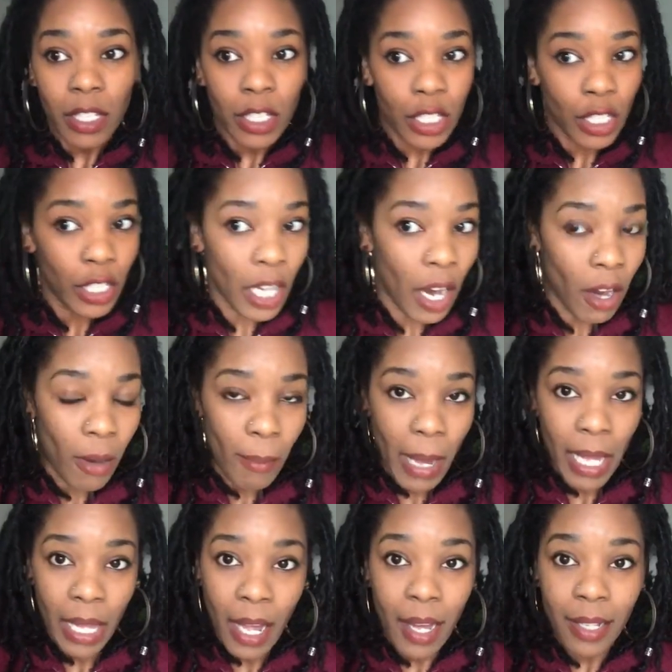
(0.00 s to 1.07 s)
Y'all, my
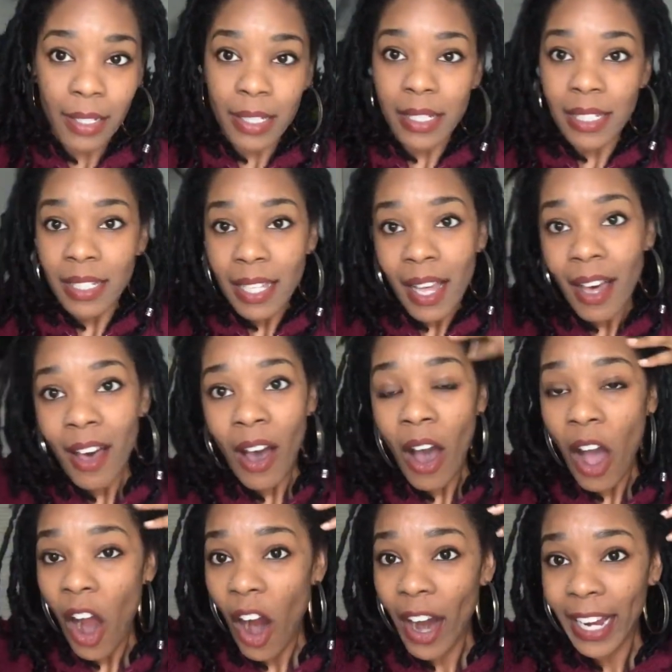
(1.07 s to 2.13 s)
locks
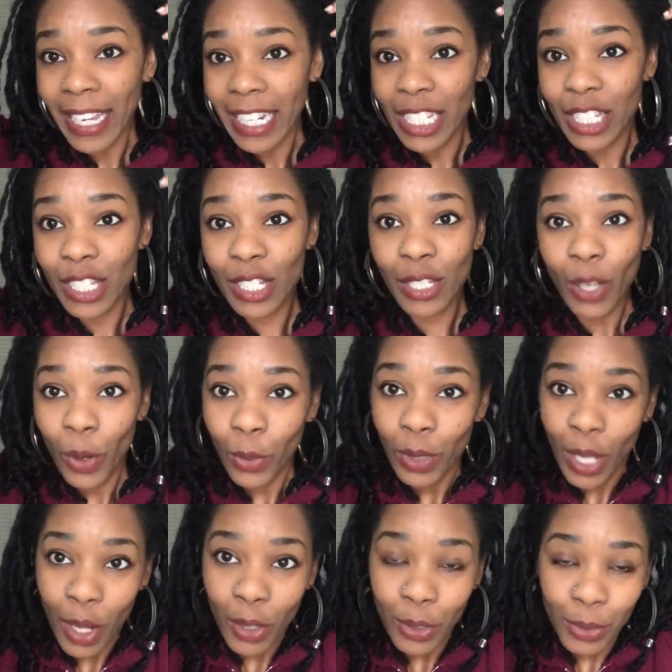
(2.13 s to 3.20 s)
are getting so
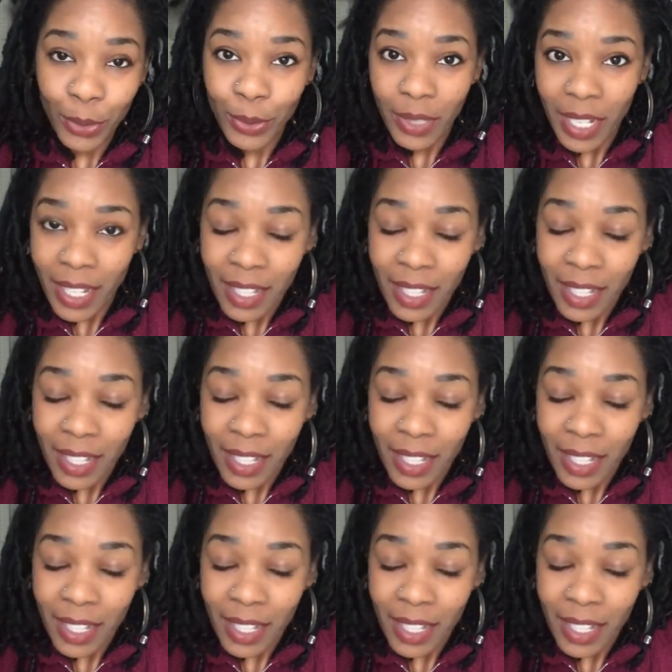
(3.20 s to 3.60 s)
long.